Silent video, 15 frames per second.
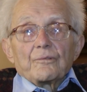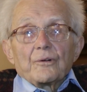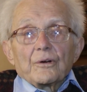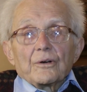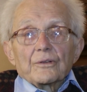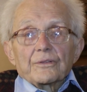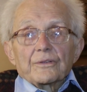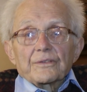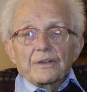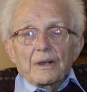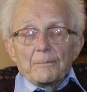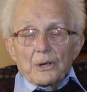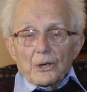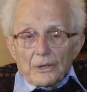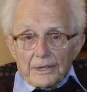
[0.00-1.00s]
for the
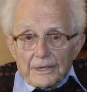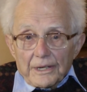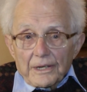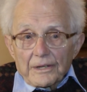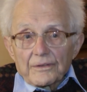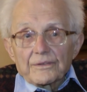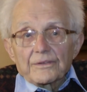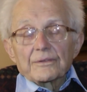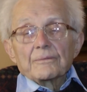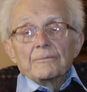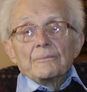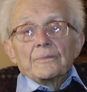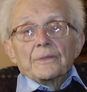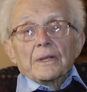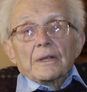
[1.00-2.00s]
summer holidays,
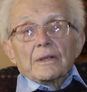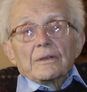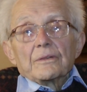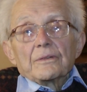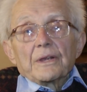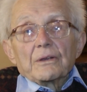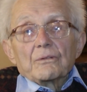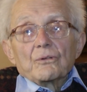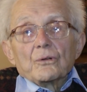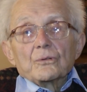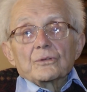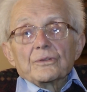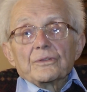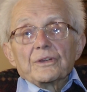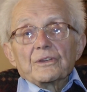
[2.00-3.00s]
they
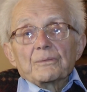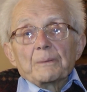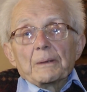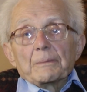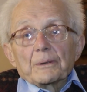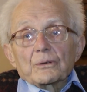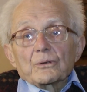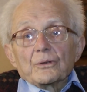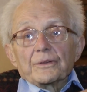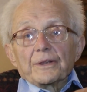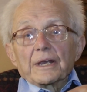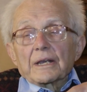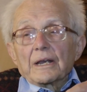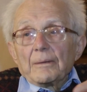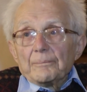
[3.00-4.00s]
wrote to these people, could
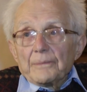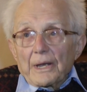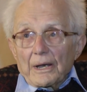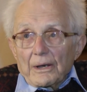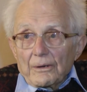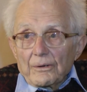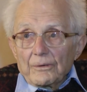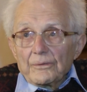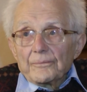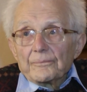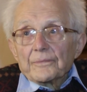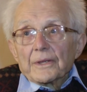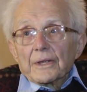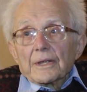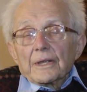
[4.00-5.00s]
they come now?
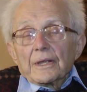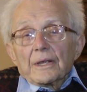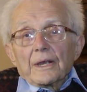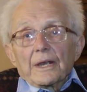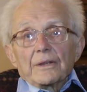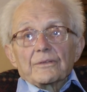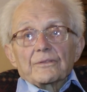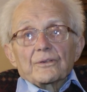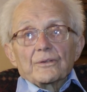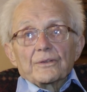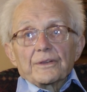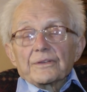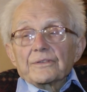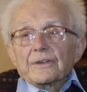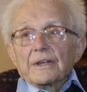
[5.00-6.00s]
And
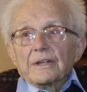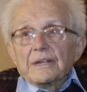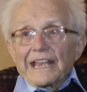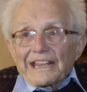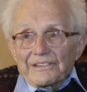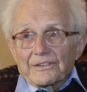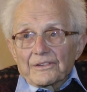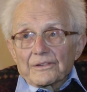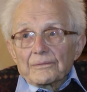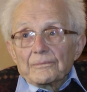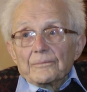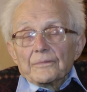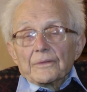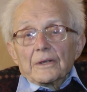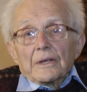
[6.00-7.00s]
so they said yes.
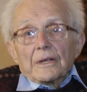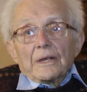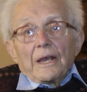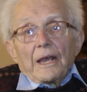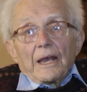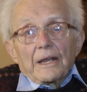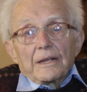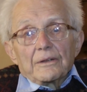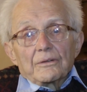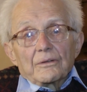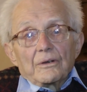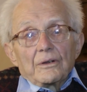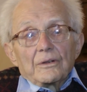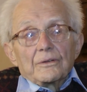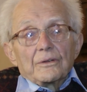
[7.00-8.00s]

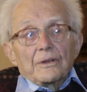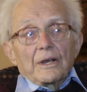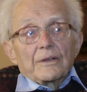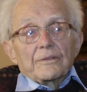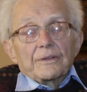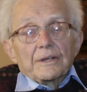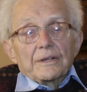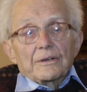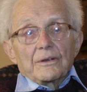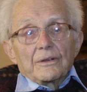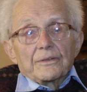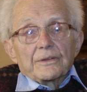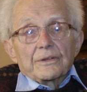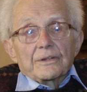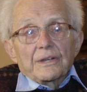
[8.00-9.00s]
And on, I think
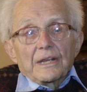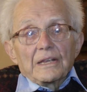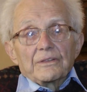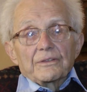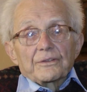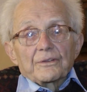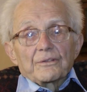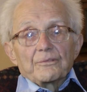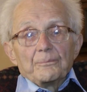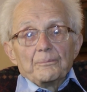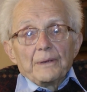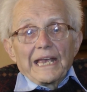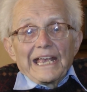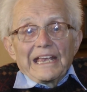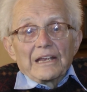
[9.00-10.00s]
on the 10th of
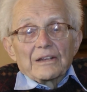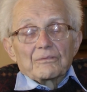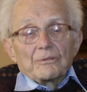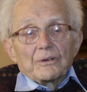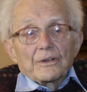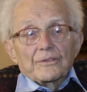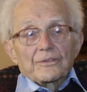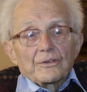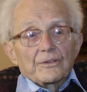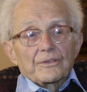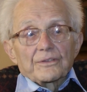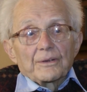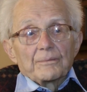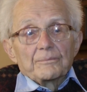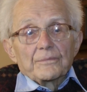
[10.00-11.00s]
May it was,
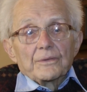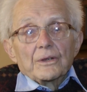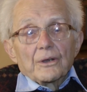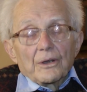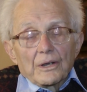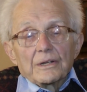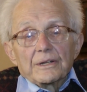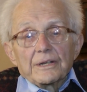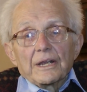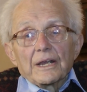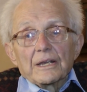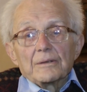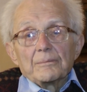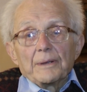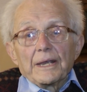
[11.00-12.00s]
or some early
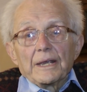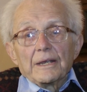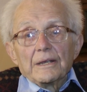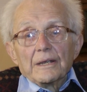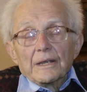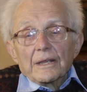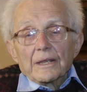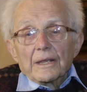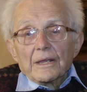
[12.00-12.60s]
day in May,